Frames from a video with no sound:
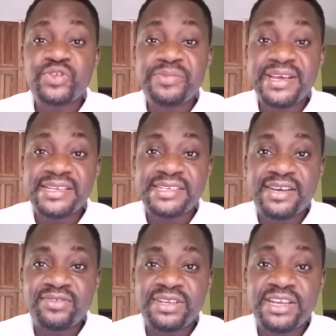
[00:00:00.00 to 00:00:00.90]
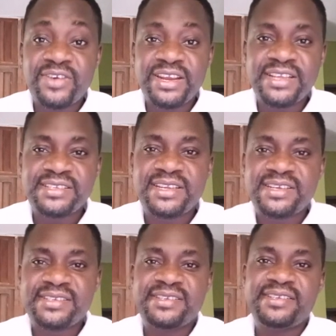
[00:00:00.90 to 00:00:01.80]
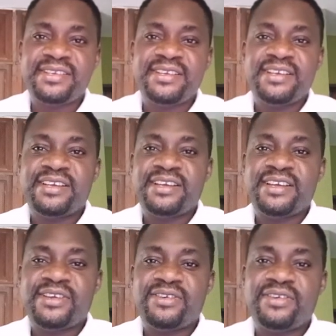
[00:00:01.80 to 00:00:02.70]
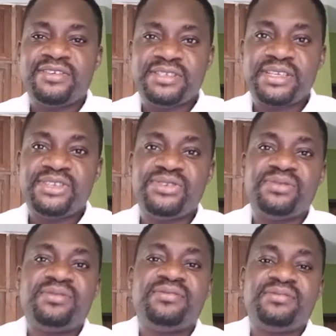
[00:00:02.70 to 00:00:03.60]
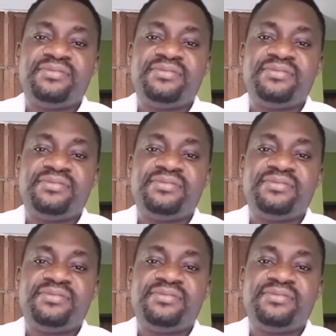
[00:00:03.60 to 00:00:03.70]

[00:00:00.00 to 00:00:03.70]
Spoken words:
to make it sound in our next class. Stay tuned.